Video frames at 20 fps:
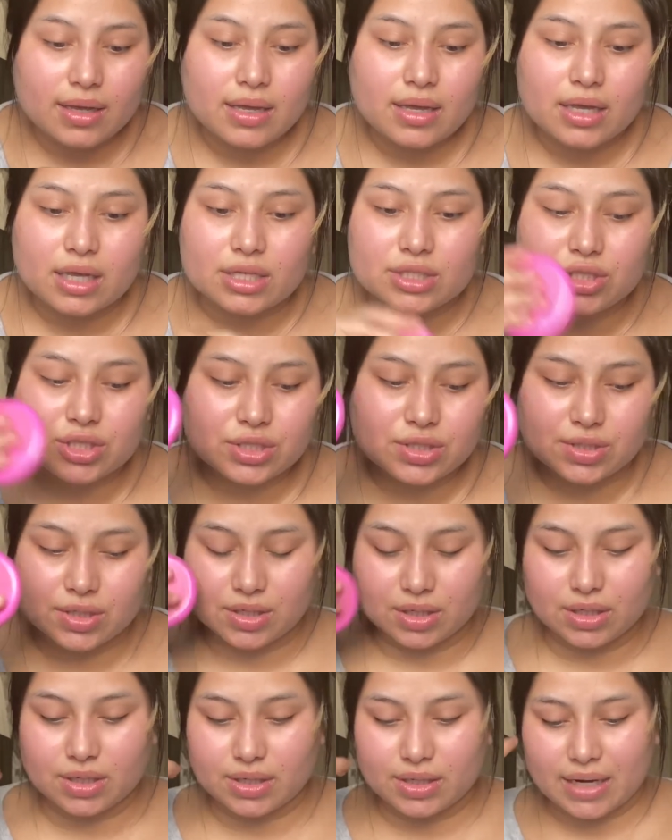It's just
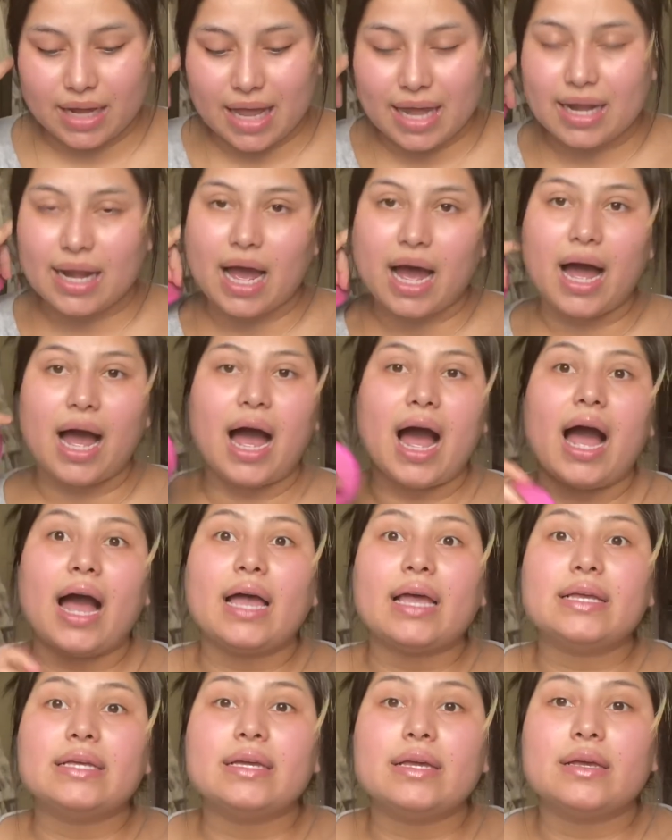good. And
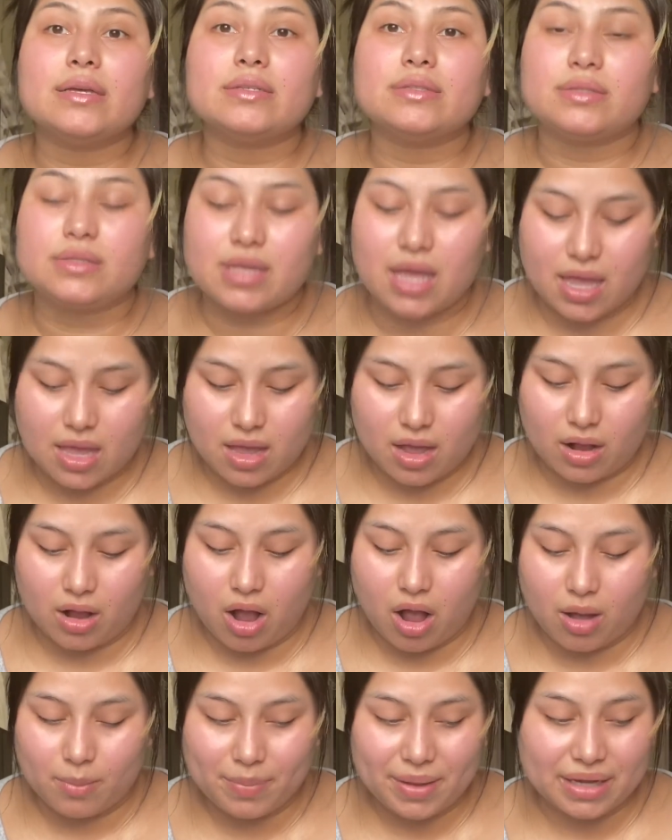I say a
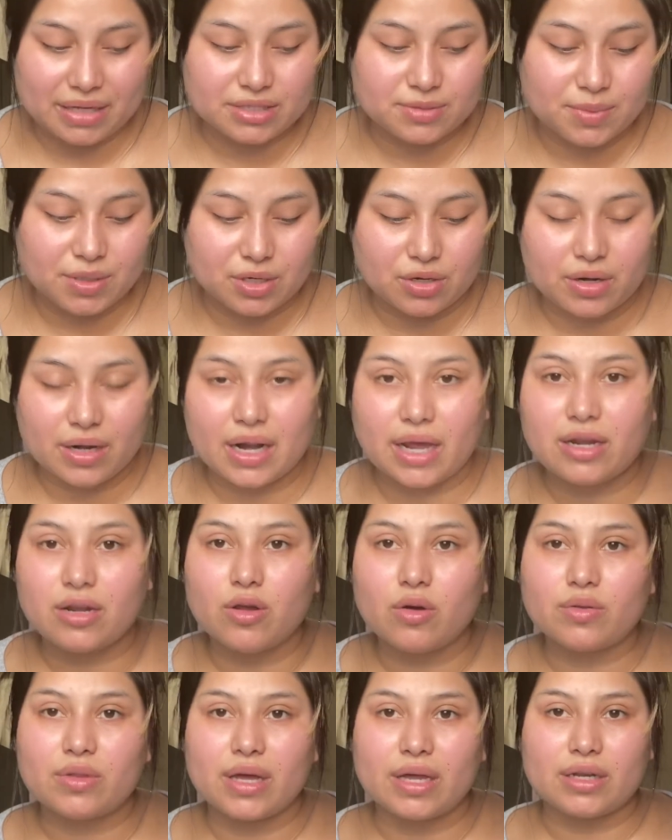compact mirror, and I
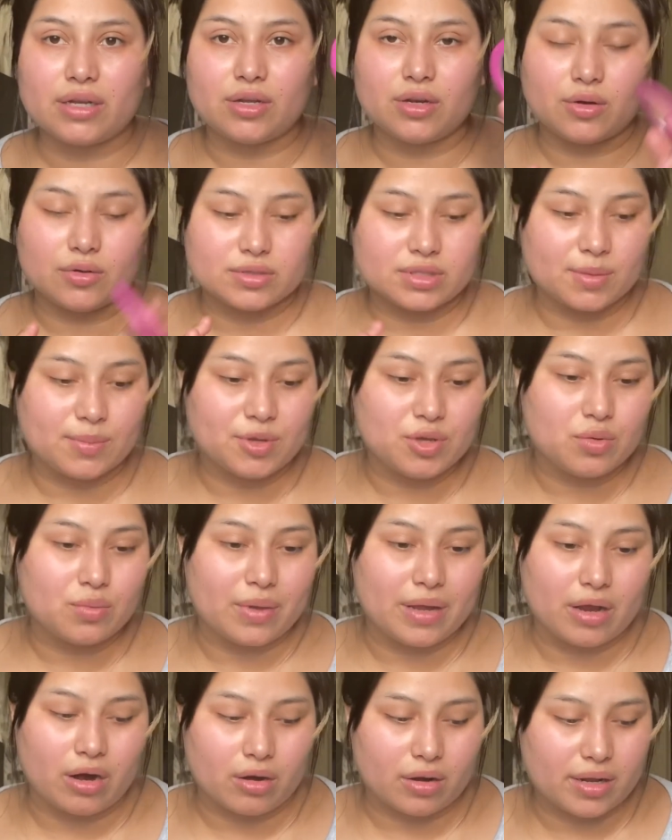know that, you know, some of you
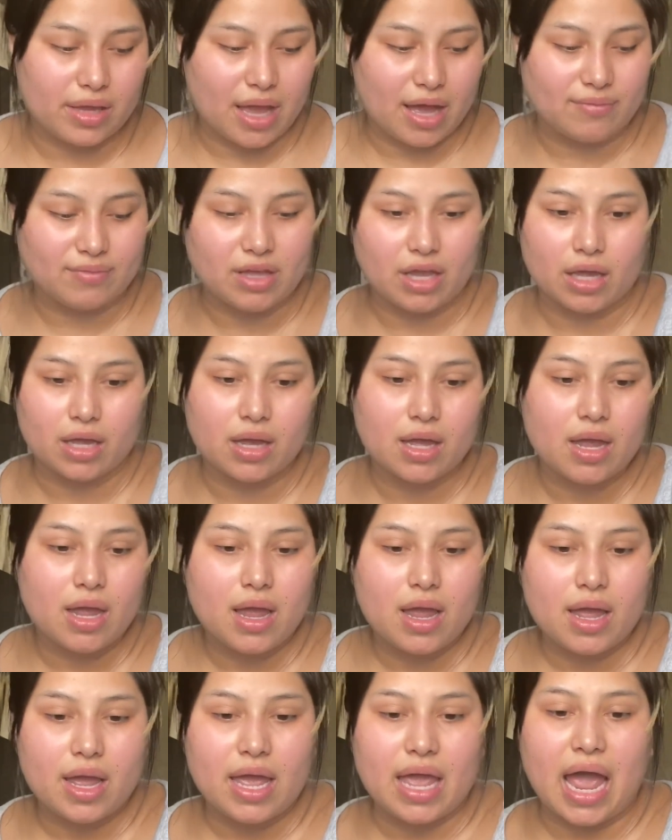may already have like
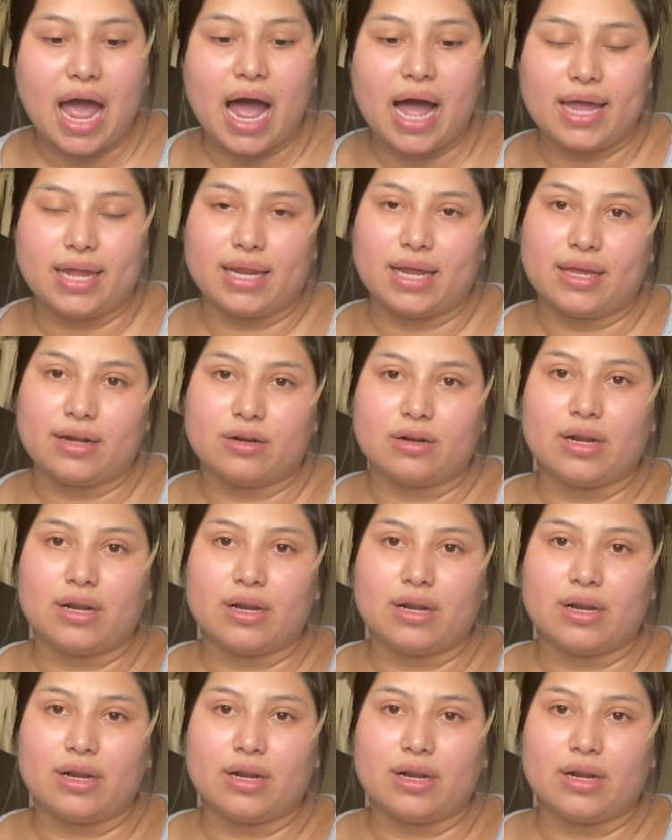a highlighter.